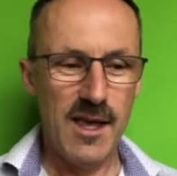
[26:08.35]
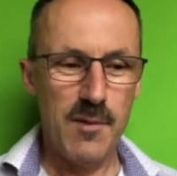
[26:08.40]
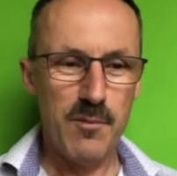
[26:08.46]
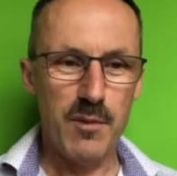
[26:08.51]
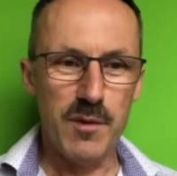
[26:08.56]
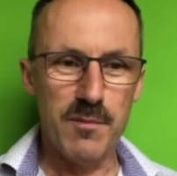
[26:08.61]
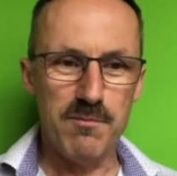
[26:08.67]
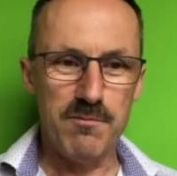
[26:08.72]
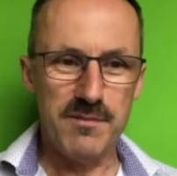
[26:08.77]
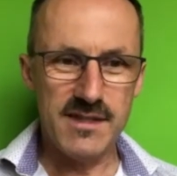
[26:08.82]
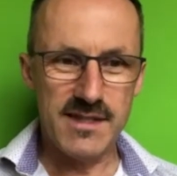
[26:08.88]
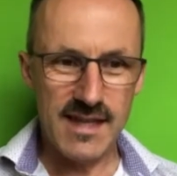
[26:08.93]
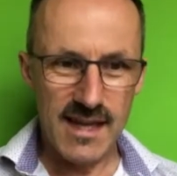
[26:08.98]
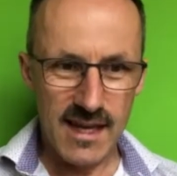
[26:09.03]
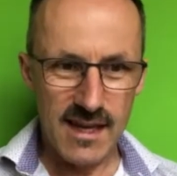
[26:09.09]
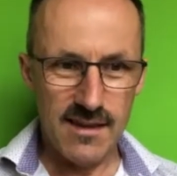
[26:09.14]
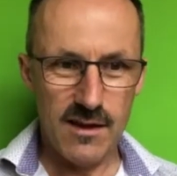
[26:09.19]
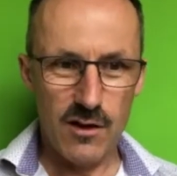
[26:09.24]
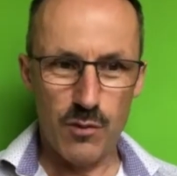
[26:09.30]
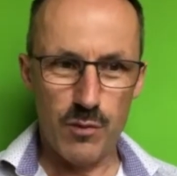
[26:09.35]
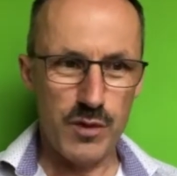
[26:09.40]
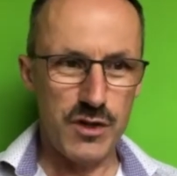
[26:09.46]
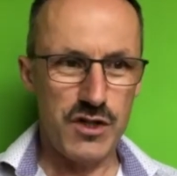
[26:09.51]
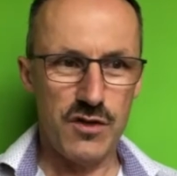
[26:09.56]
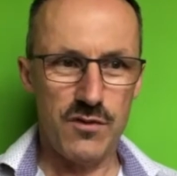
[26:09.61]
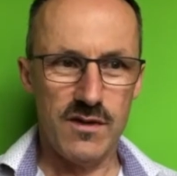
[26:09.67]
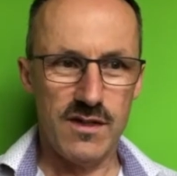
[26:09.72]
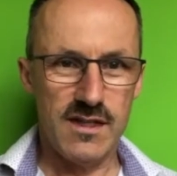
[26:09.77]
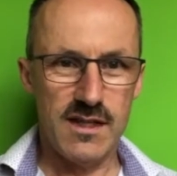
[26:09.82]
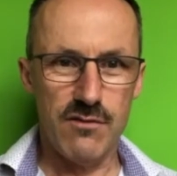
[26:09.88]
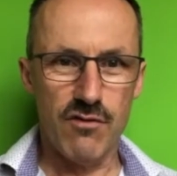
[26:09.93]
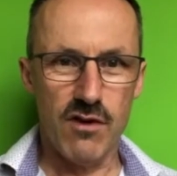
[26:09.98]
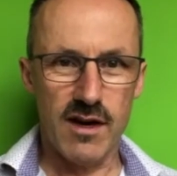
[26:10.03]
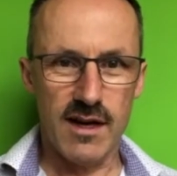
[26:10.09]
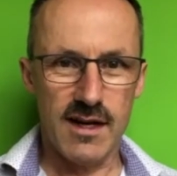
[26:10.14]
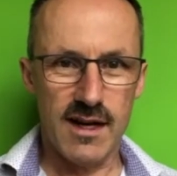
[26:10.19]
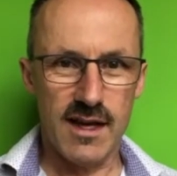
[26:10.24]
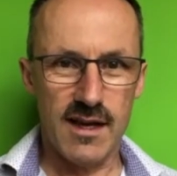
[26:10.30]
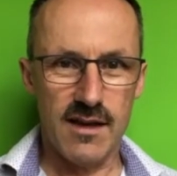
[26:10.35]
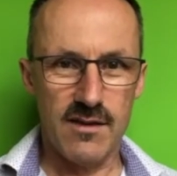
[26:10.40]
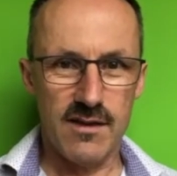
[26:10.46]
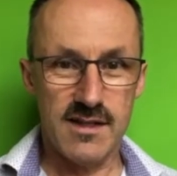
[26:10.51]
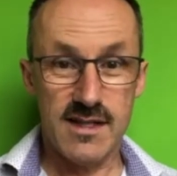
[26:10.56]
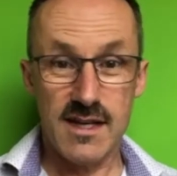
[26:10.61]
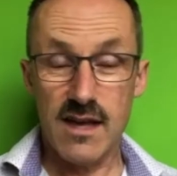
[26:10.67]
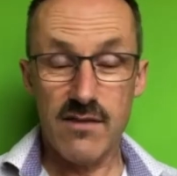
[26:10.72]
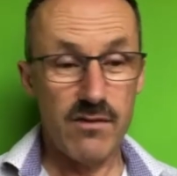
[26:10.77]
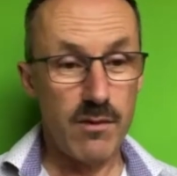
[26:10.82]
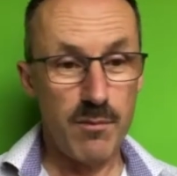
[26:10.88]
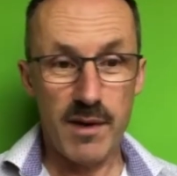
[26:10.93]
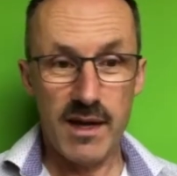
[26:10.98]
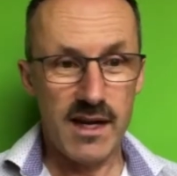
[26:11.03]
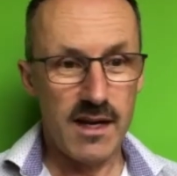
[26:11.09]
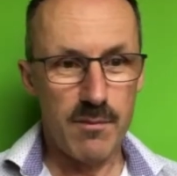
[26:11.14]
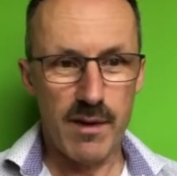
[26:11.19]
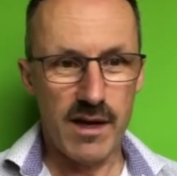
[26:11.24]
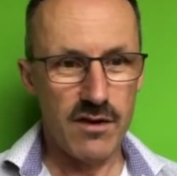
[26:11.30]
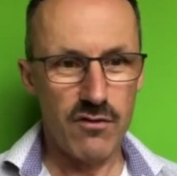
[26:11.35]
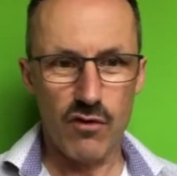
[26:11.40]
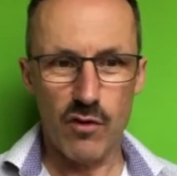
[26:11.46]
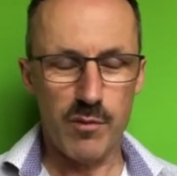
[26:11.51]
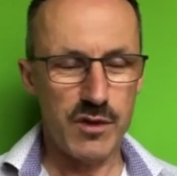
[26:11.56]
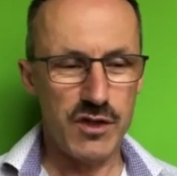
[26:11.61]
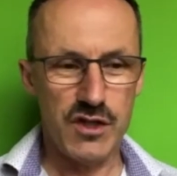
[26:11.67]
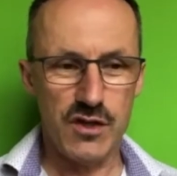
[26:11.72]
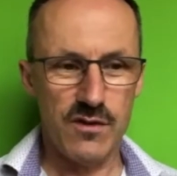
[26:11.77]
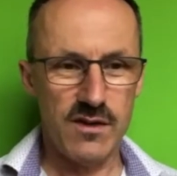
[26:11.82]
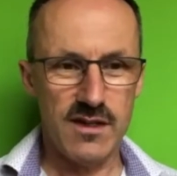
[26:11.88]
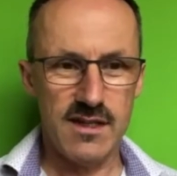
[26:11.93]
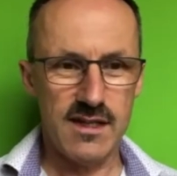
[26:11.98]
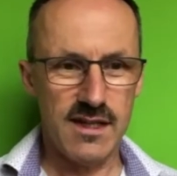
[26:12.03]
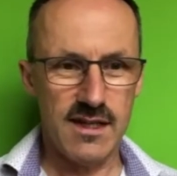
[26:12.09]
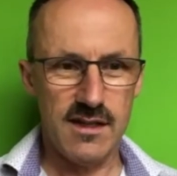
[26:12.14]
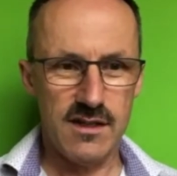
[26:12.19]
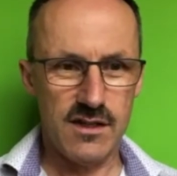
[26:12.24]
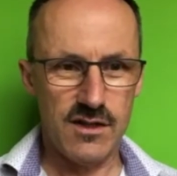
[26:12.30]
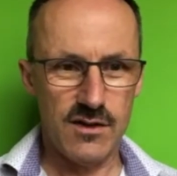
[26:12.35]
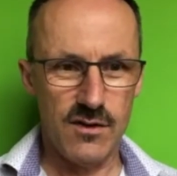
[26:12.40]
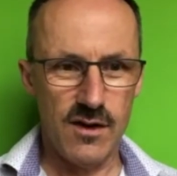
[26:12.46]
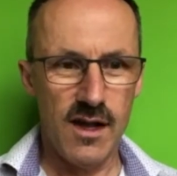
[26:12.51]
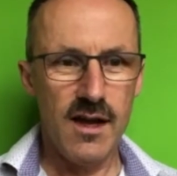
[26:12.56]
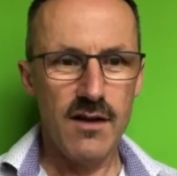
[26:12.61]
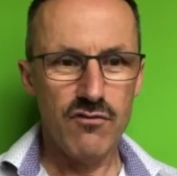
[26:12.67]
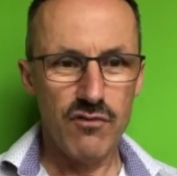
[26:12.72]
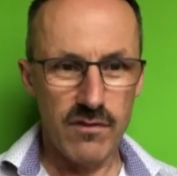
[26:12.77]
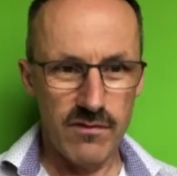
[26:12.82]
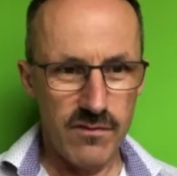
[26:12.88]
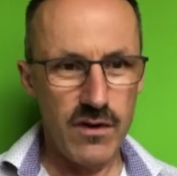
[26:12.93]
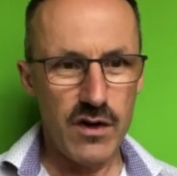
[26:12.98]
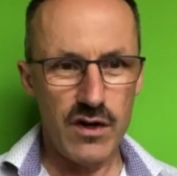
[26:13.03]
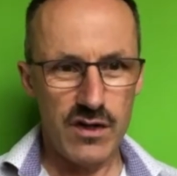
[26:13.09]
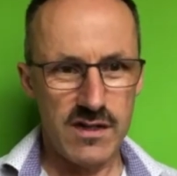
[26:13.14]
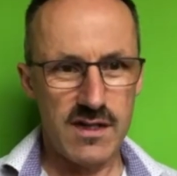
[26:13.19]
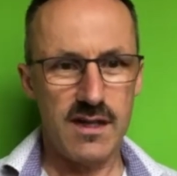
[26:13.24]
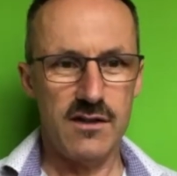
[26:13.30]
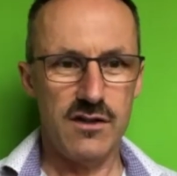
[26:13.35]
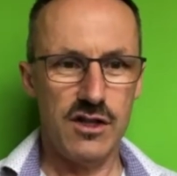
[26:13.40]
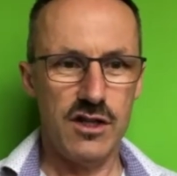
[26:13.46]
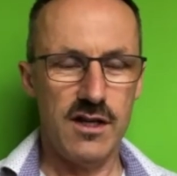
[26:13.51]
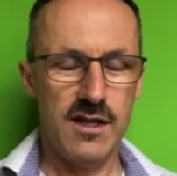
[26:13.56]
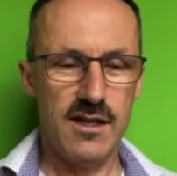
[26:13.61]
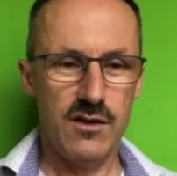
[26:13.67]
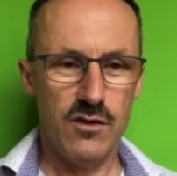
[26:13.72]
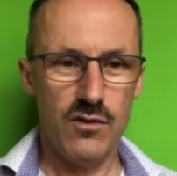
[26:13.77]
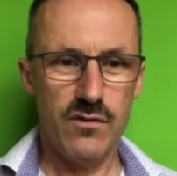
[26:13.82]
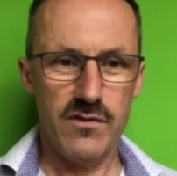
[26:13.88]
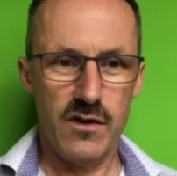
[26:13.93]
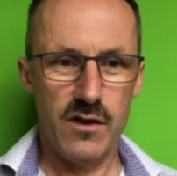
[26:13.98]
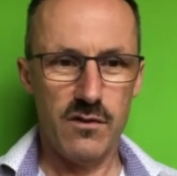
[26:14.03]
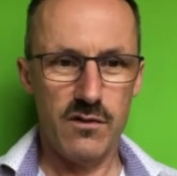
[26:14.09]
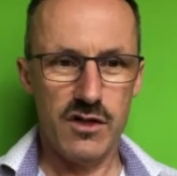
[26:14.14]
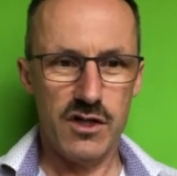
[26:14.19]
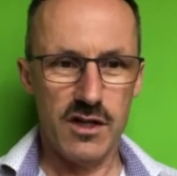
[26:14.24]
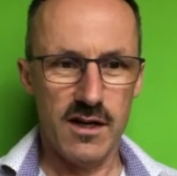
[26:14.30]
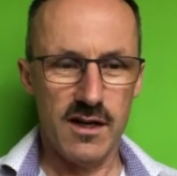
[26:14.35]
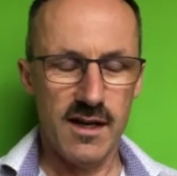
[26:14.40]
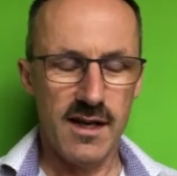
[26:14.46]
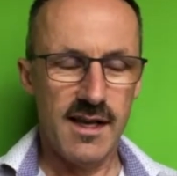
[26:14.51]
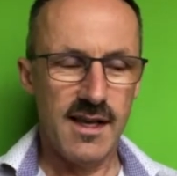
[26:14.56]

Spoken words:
But take the opportunity right now. There's never been a better opportunity to reverse engineer your future.